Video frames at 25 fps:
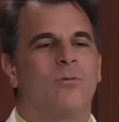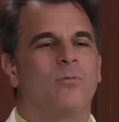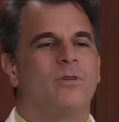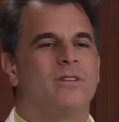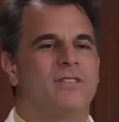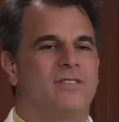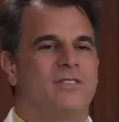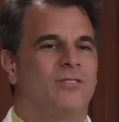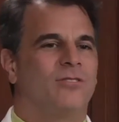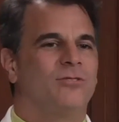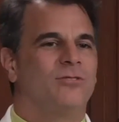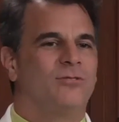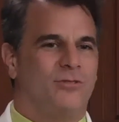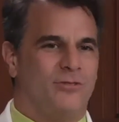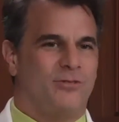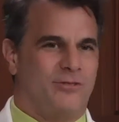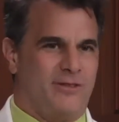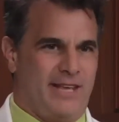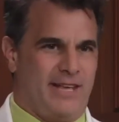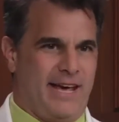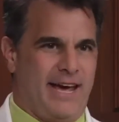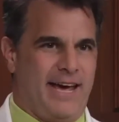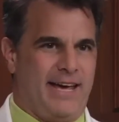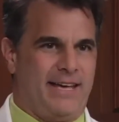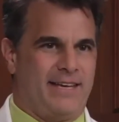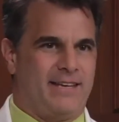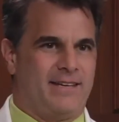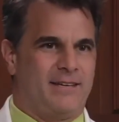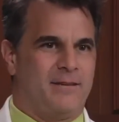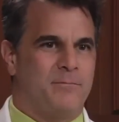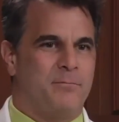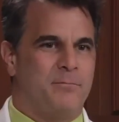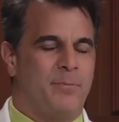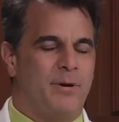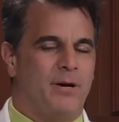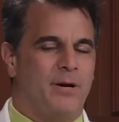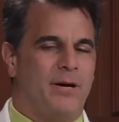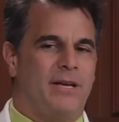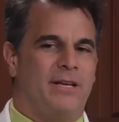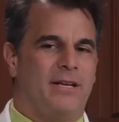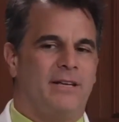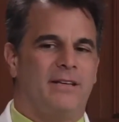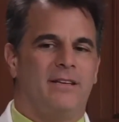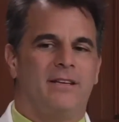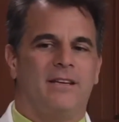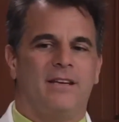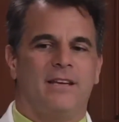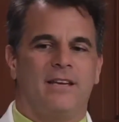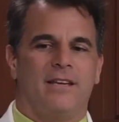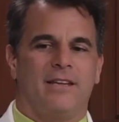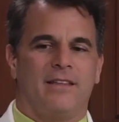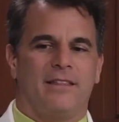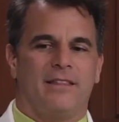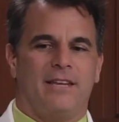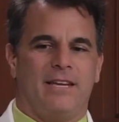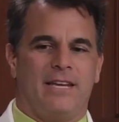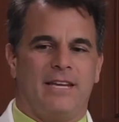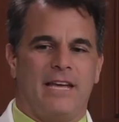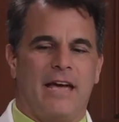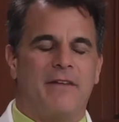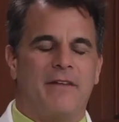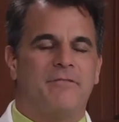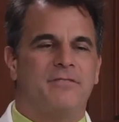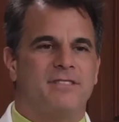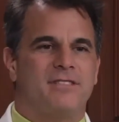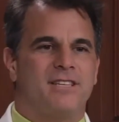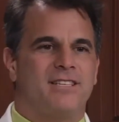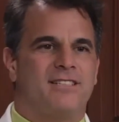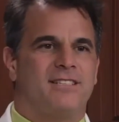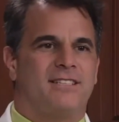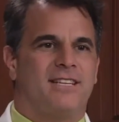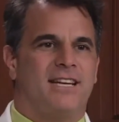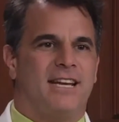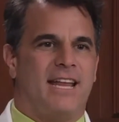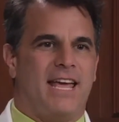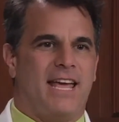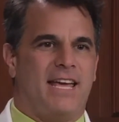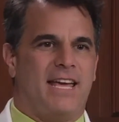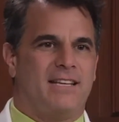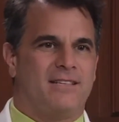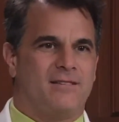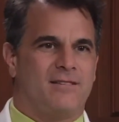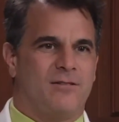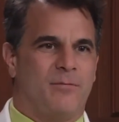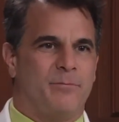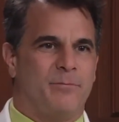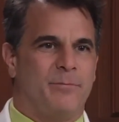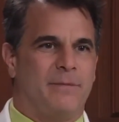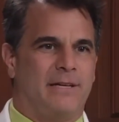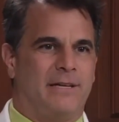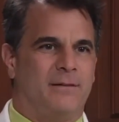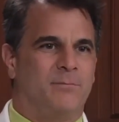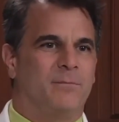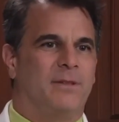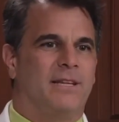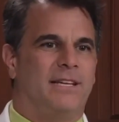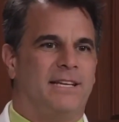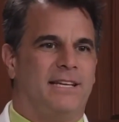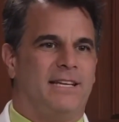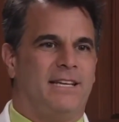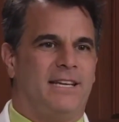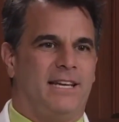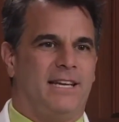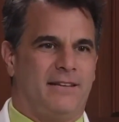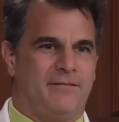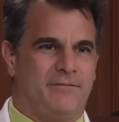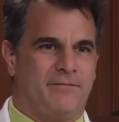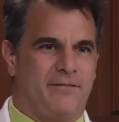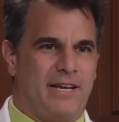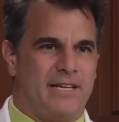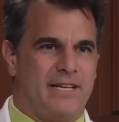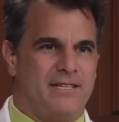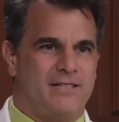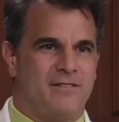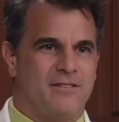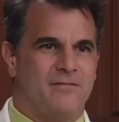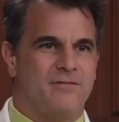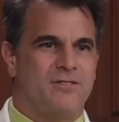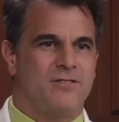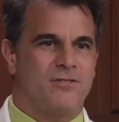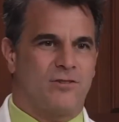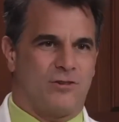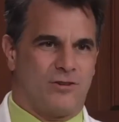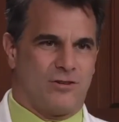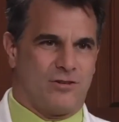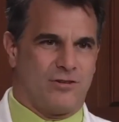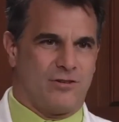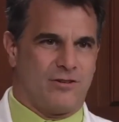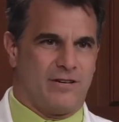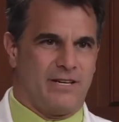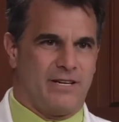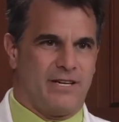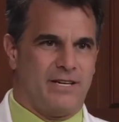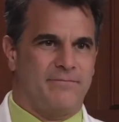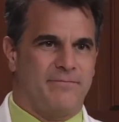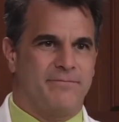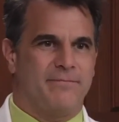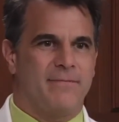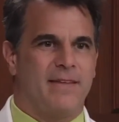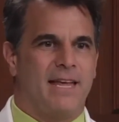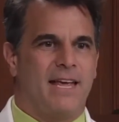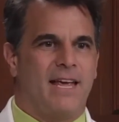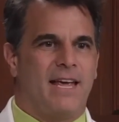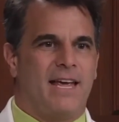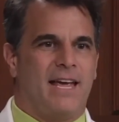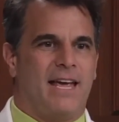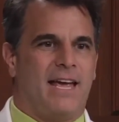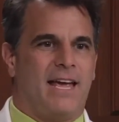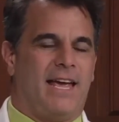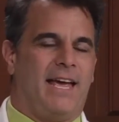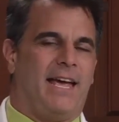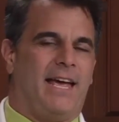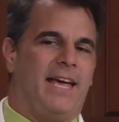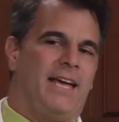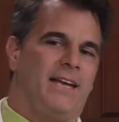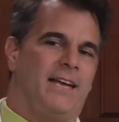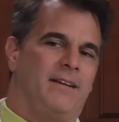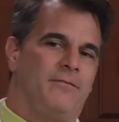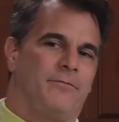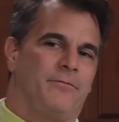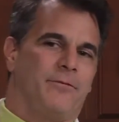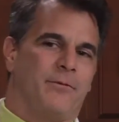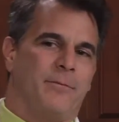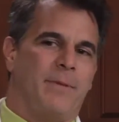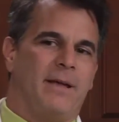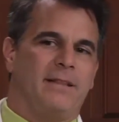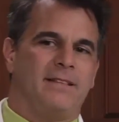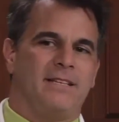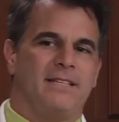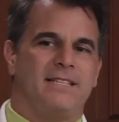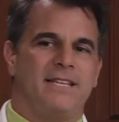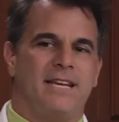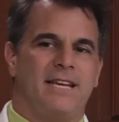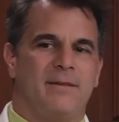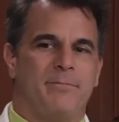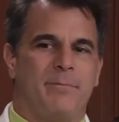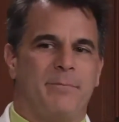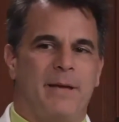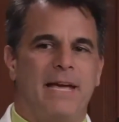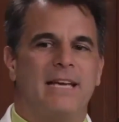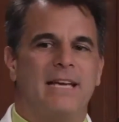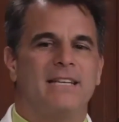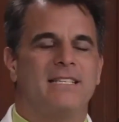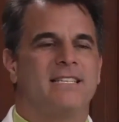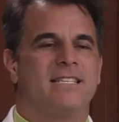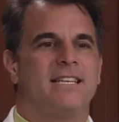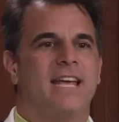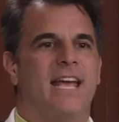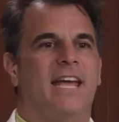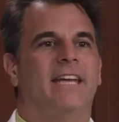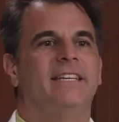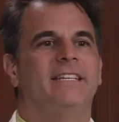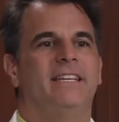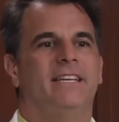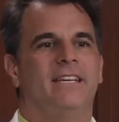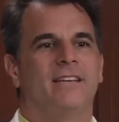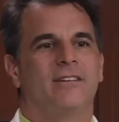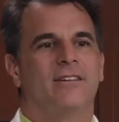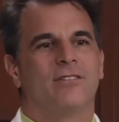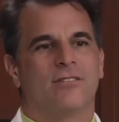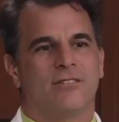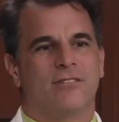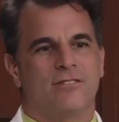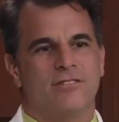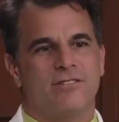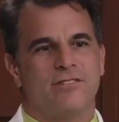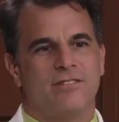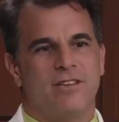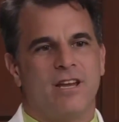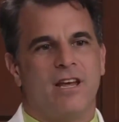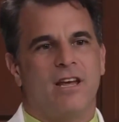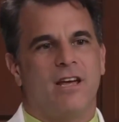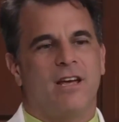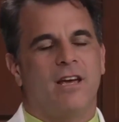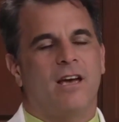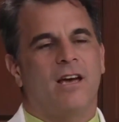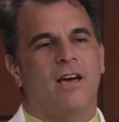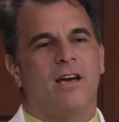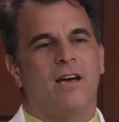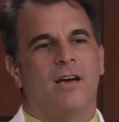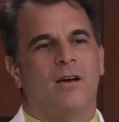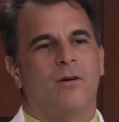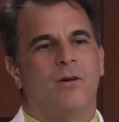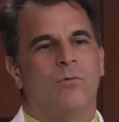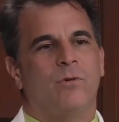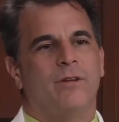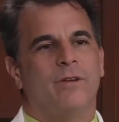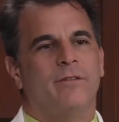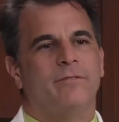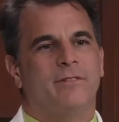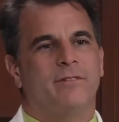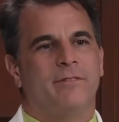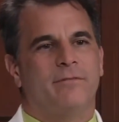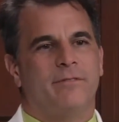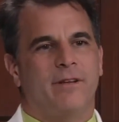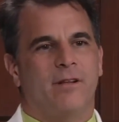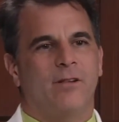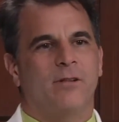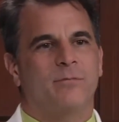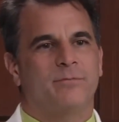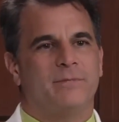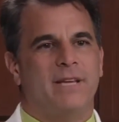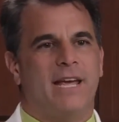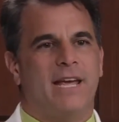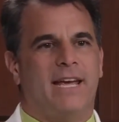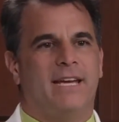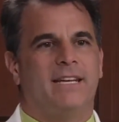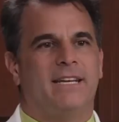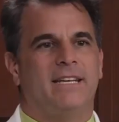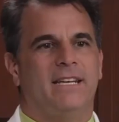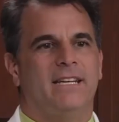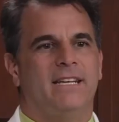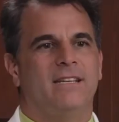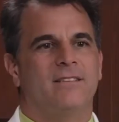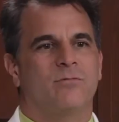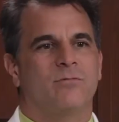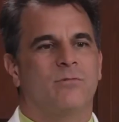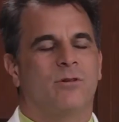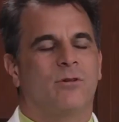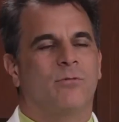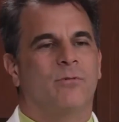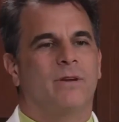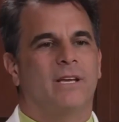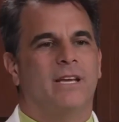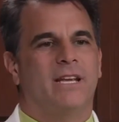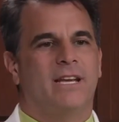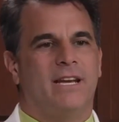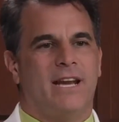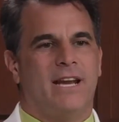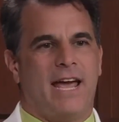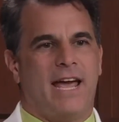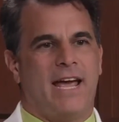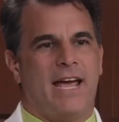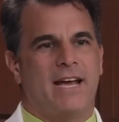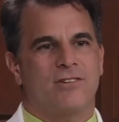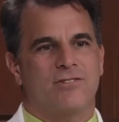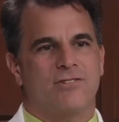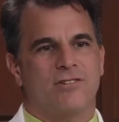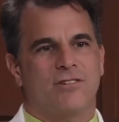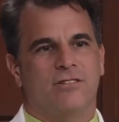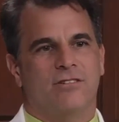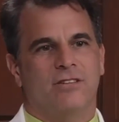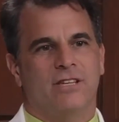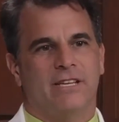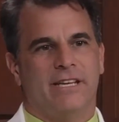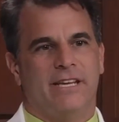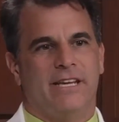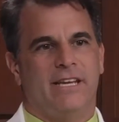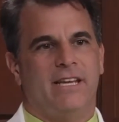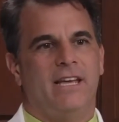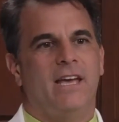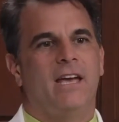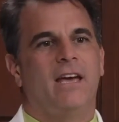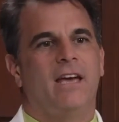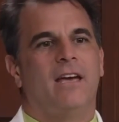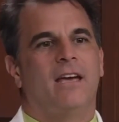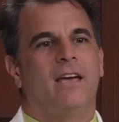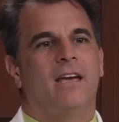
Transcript: We still do that, but the emphasis today is on minimally invasive surgery. And for about the past 10 years, we've developed techniques where we can actually